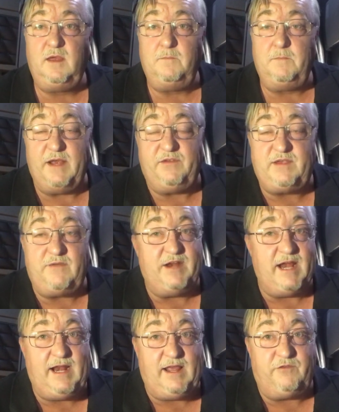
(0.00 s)
My
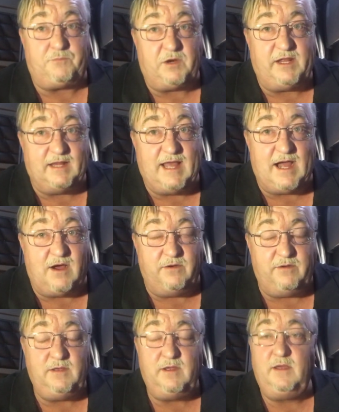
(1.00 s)
780 is pretty loud.
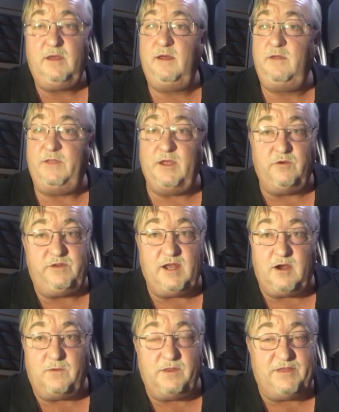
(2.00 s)
The
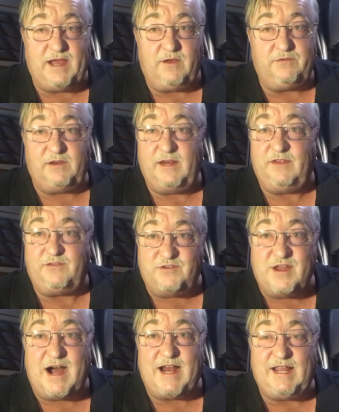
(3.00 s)
OTR 1000 is
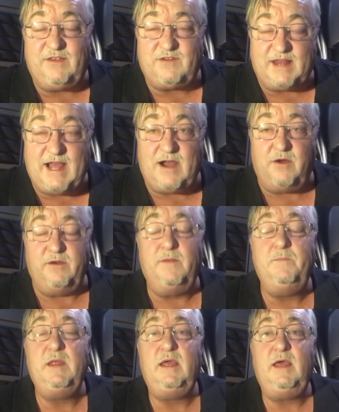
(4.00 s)
not as loud.
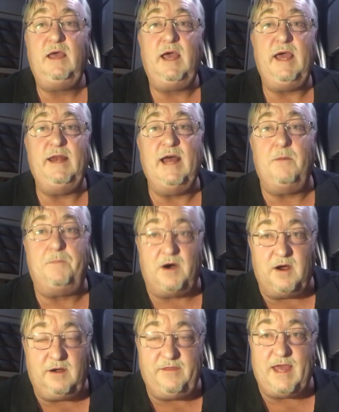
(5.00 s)
Now,
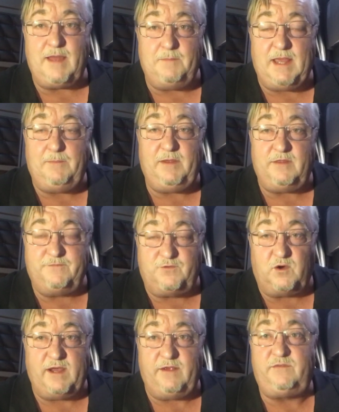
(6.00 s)
part of that may be the
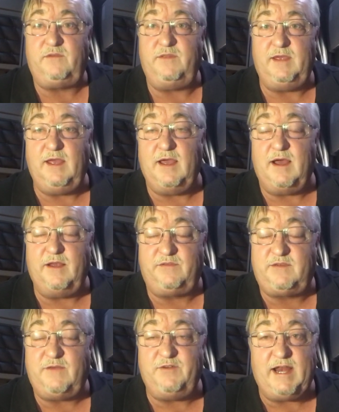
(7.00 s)
voice. The
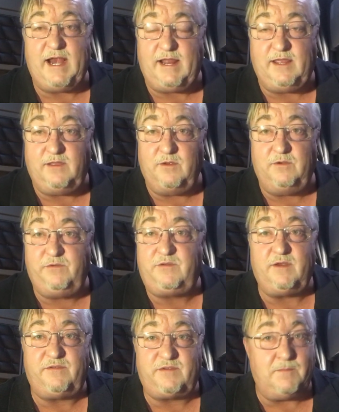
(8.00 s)
780
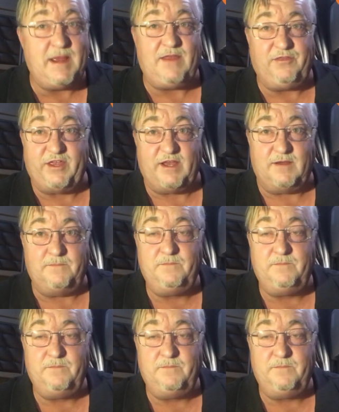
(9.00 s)
used Samantha,